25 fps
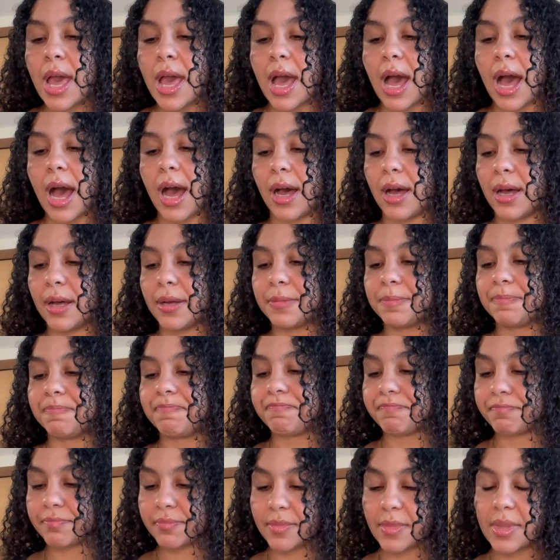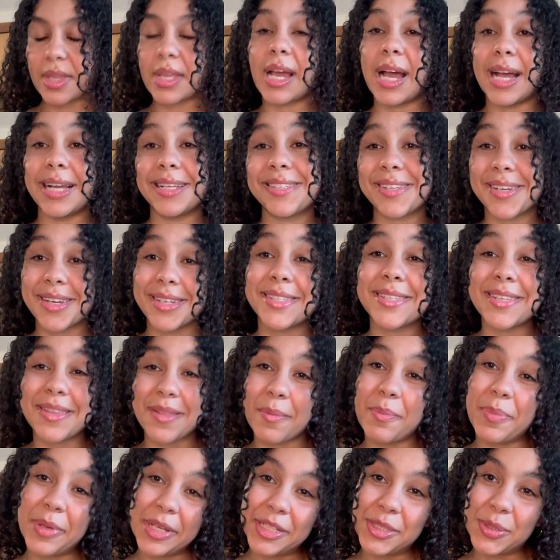I took it to the
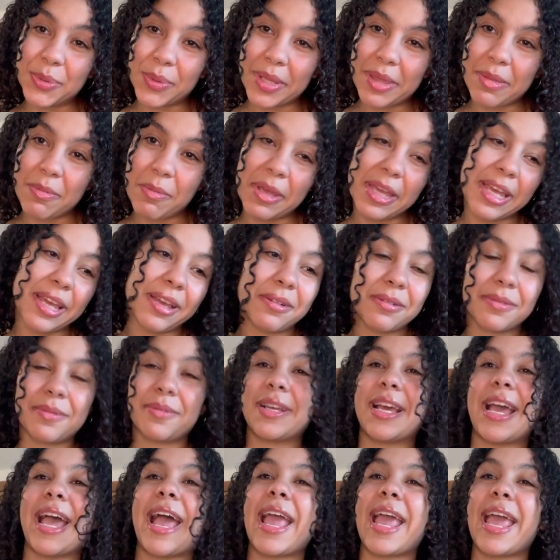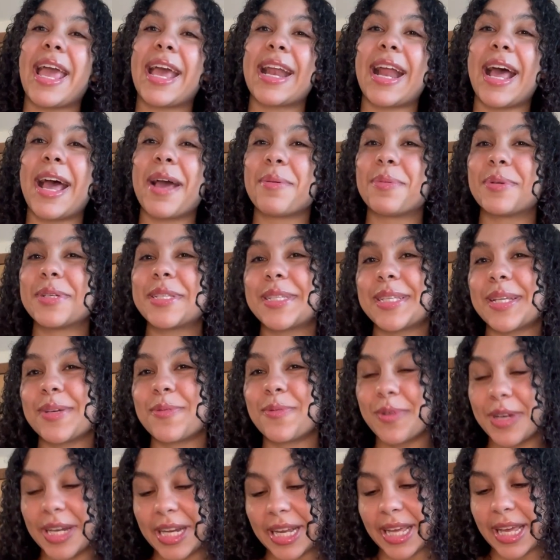beach with me and I was
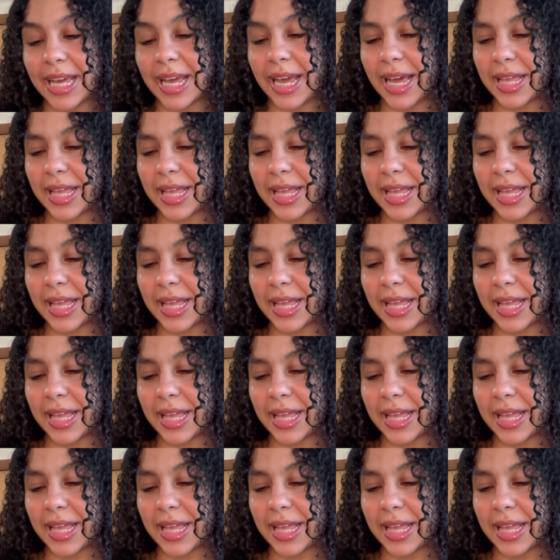reading it.